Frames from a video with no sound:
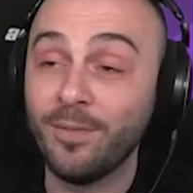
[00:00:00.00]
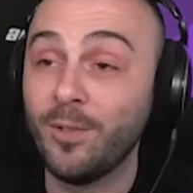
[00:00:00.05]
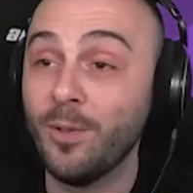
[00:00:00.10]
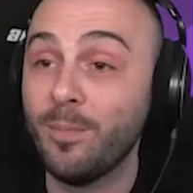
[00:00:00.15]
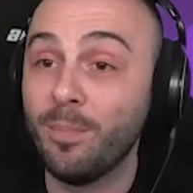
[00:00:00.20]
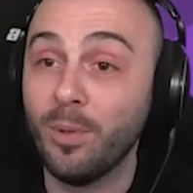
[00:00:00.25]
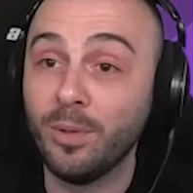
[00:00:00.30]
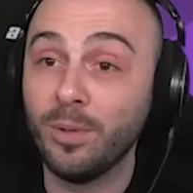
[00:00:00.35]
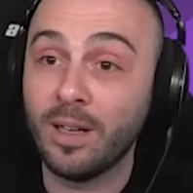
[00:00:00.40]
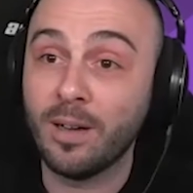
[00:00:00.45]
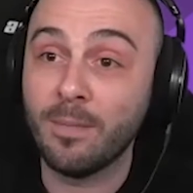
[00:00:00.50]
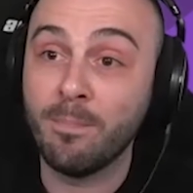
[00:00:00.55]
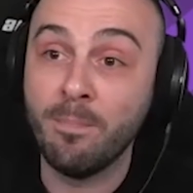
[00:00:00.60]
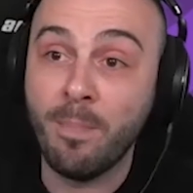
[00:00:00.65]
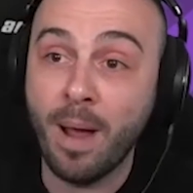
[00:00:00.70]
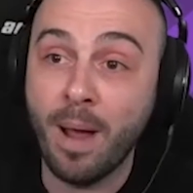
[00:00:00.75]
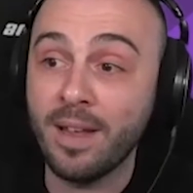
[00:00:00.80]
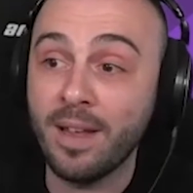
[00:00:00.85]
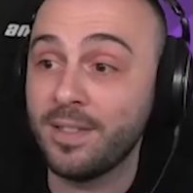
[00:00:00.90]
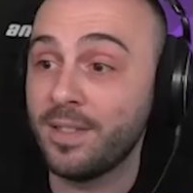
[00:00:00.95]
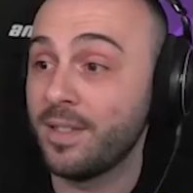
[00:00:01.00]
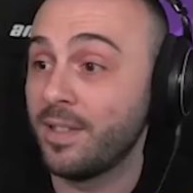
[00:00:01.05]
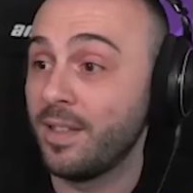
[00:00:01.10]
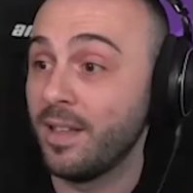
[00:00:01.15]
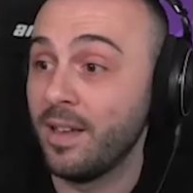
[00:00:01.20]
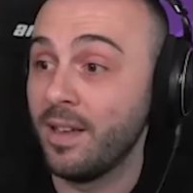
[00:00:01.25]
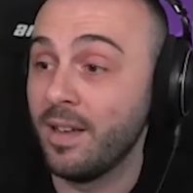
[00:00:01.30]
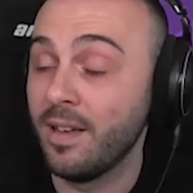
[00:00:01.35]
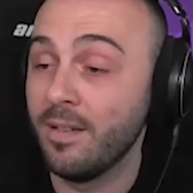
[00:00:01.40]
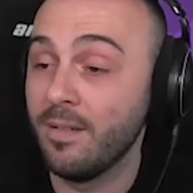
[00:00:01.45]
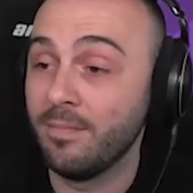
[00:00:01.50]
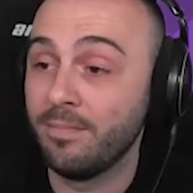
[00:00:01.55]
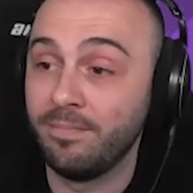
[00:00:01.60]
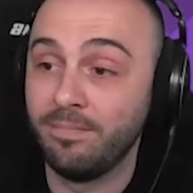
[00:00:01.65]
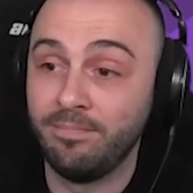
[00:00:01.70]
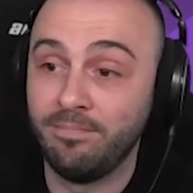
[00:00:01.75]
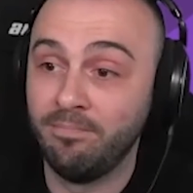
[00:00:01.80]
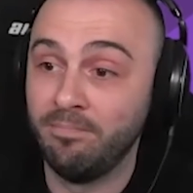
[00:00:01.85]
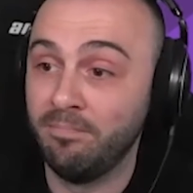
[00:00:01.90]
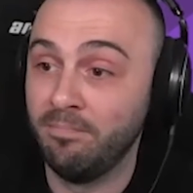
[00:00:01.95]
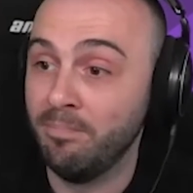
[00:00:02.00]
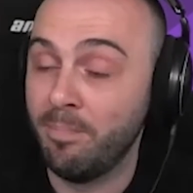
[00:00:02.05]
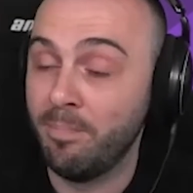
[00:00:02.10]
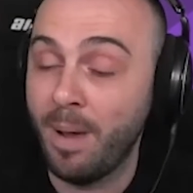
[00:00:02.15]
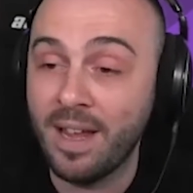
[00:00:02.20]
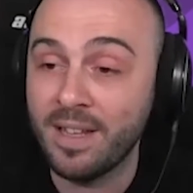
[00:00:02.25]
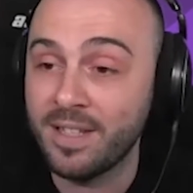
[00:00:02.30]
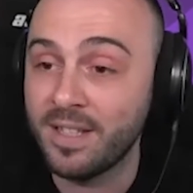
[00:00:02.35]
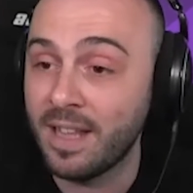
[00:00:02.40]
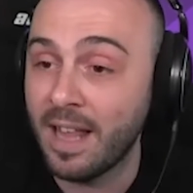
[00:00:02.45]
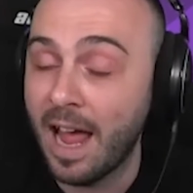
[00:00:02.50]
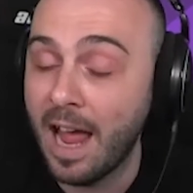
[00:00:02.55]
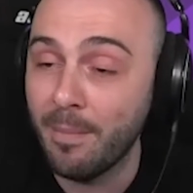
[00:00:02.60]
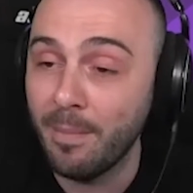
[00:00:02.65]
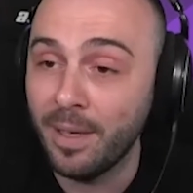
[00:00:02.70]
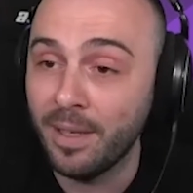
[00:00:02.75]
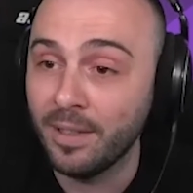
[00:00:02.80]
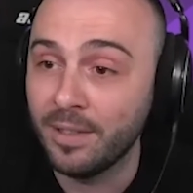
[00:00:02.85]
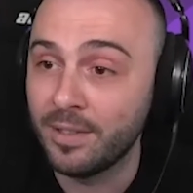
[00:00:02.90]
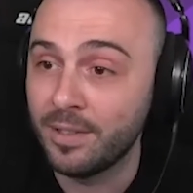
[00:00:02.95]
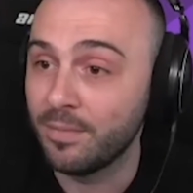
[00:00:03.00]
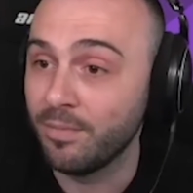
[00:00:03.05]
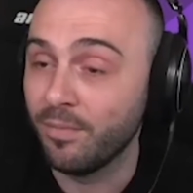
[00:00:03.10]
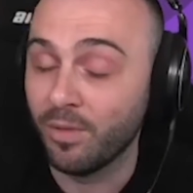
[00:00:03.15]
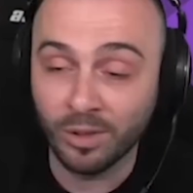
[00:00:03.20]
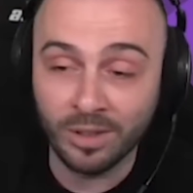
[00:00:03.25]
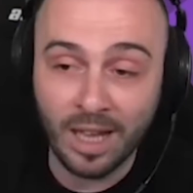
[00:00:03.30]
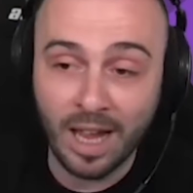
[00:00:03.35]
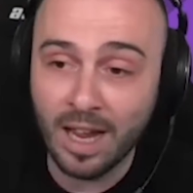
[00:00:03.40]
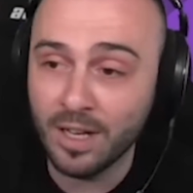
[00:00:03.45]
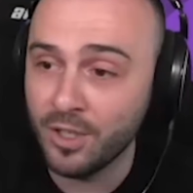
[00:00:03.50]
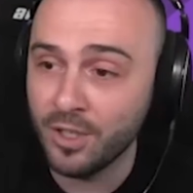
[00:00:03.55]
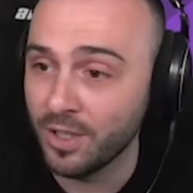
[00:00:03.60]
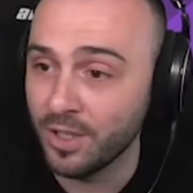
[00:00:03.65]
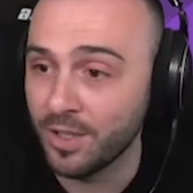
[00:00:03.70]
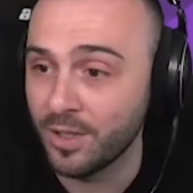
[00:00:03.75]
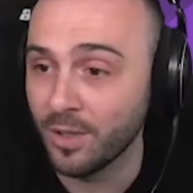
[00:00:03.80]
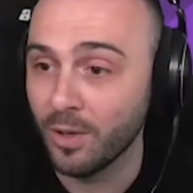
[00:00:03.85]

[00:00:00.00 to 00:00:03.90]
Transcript: to put their best timings for dungeons,